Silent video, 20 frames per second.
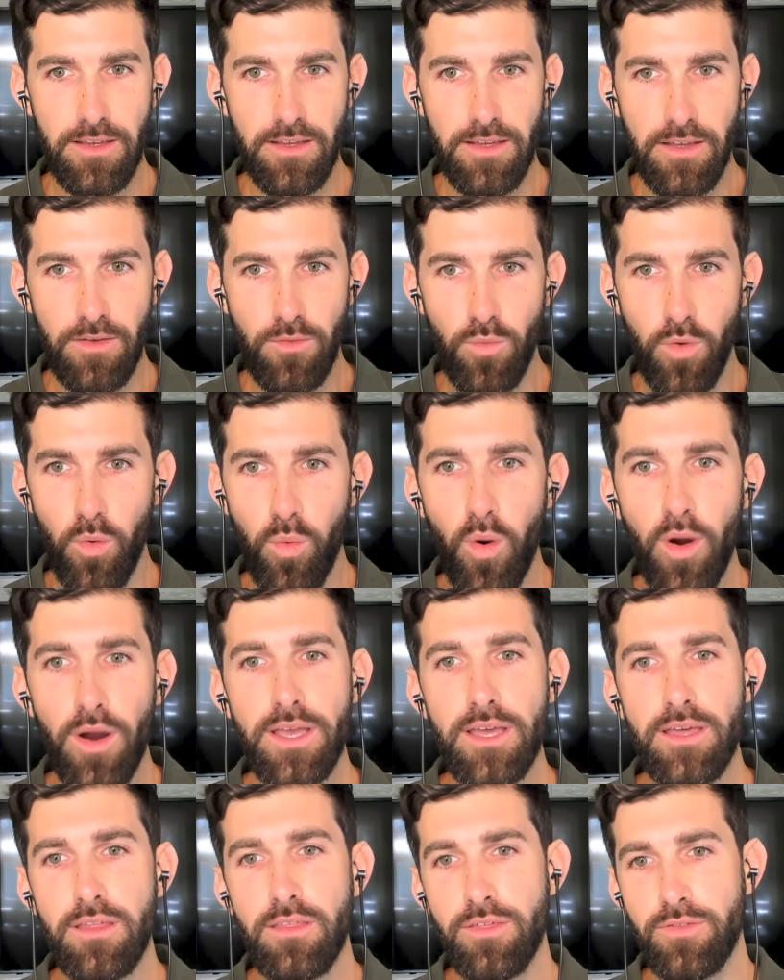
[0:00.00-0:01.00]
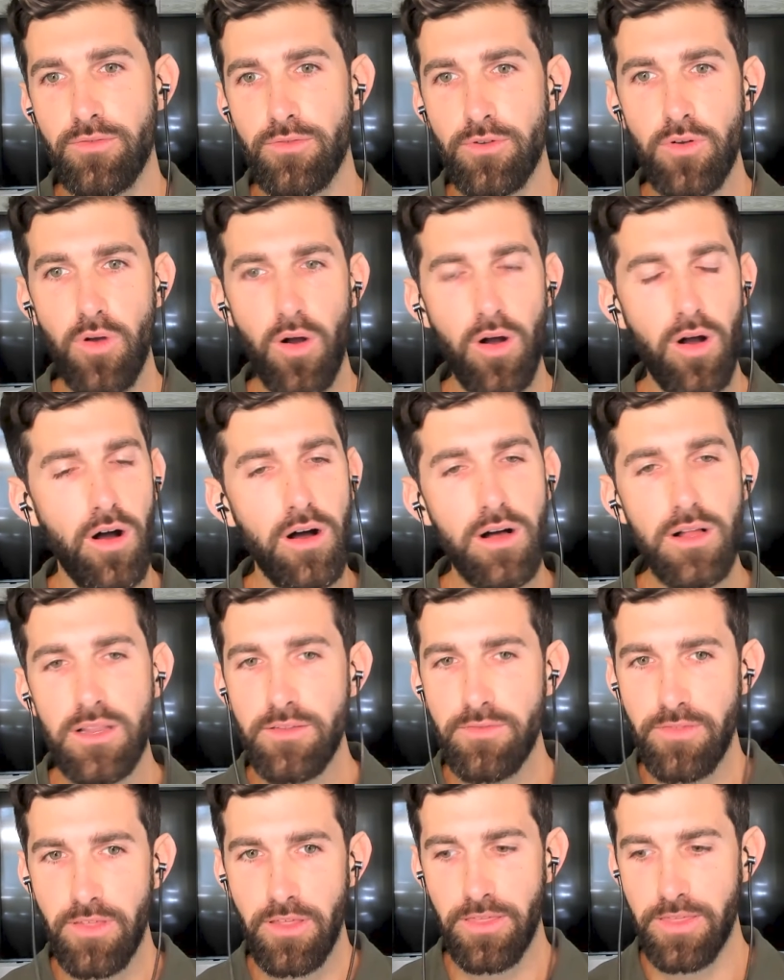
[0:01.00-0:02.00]
We're working through all
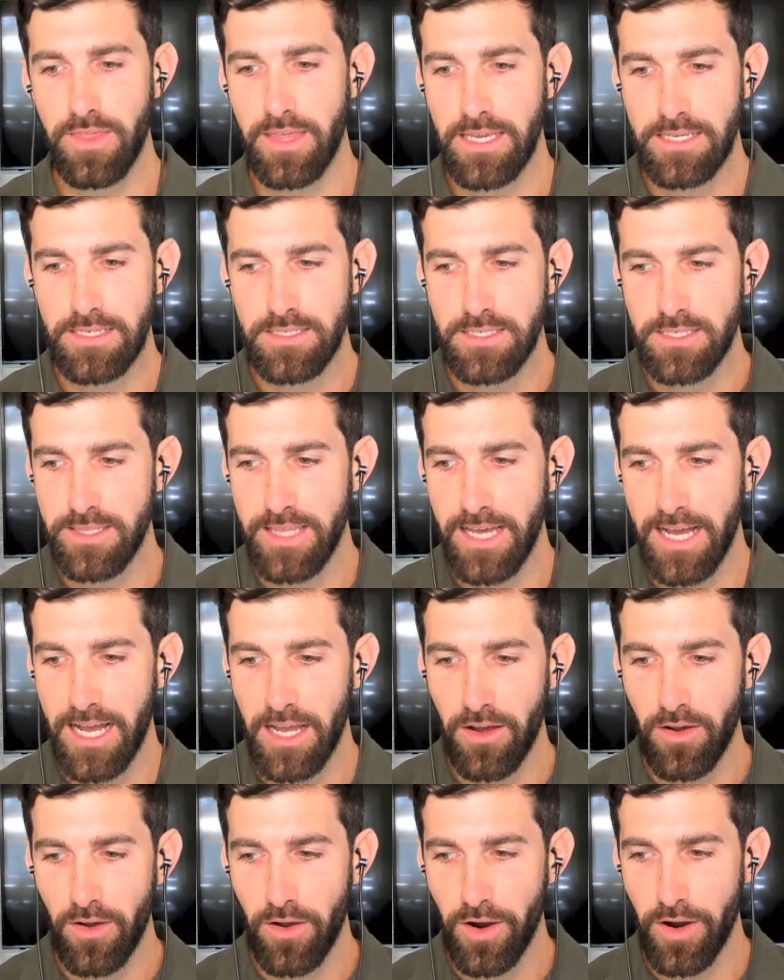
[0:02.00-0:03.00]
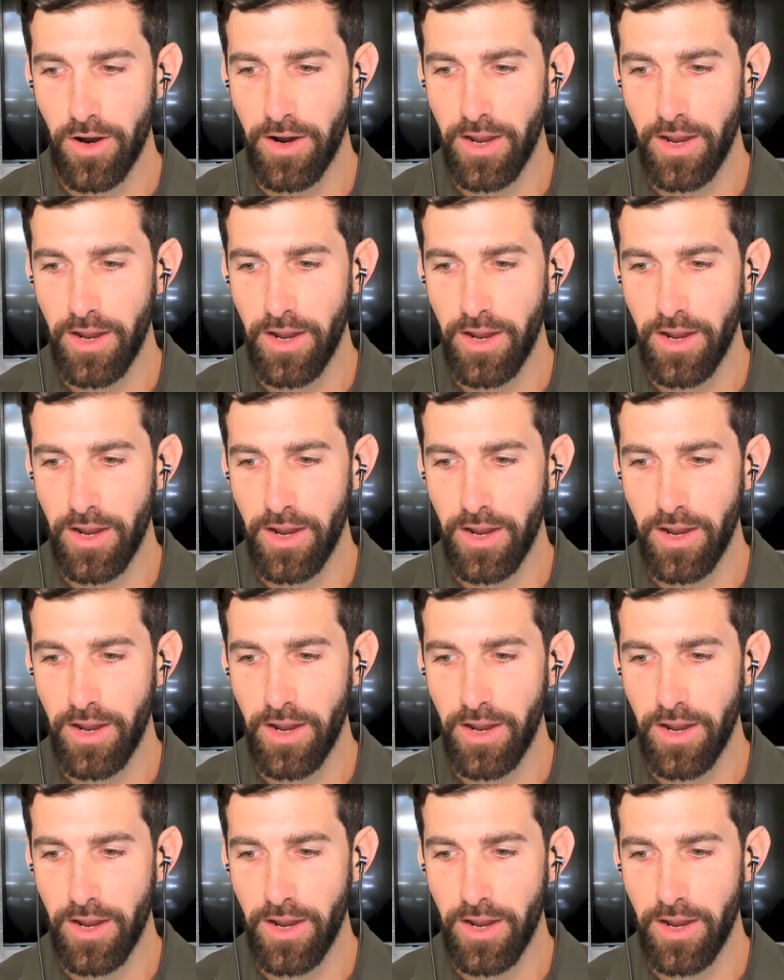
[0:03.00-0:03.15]
of the things that are,